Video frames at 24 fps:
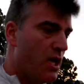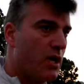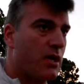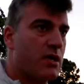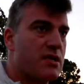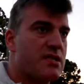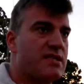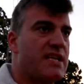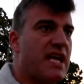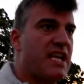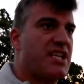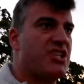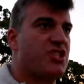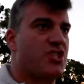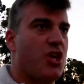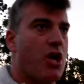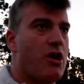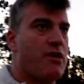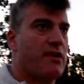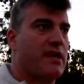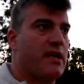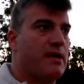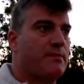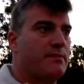because they
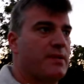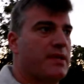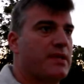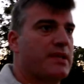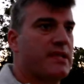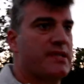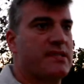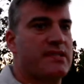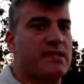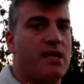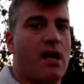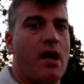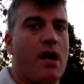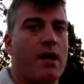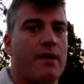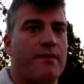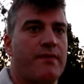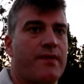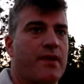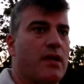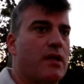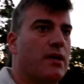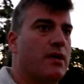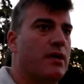don't come to this side
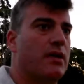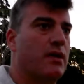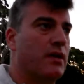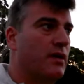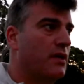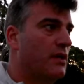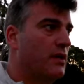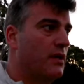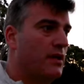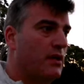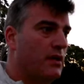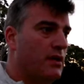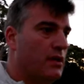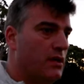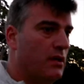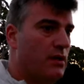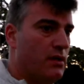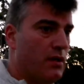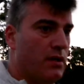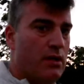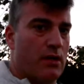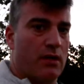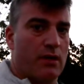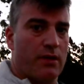of the
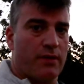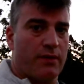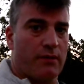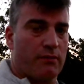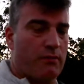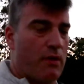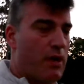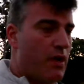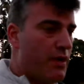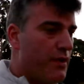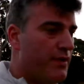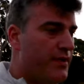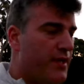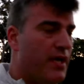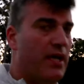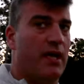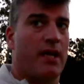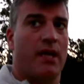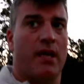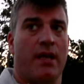road.